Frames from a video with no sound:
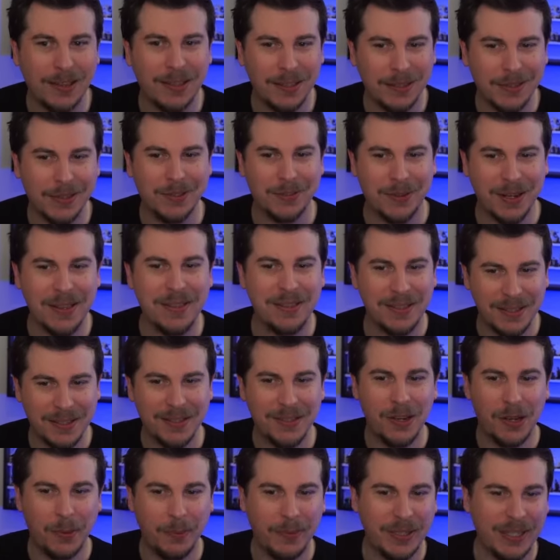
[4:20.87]
That strength is
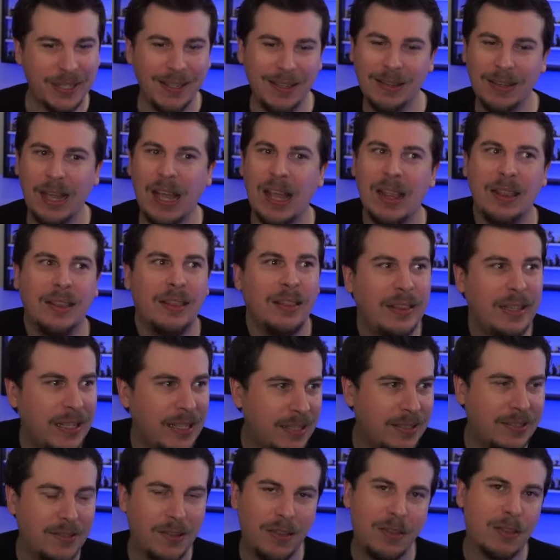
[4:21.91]
normally at
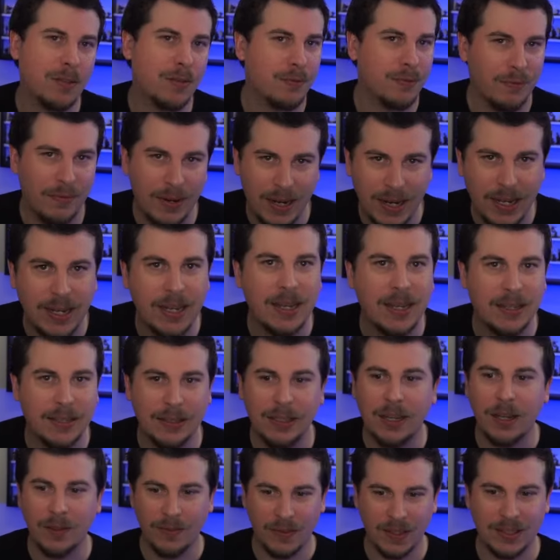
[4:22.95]
least 3 a
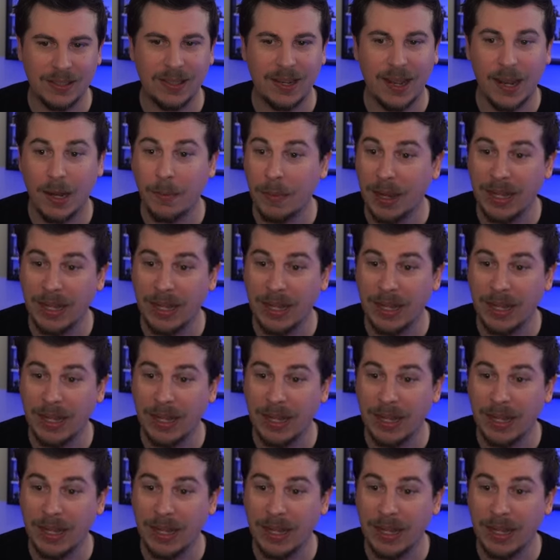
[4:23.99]
lot of the time,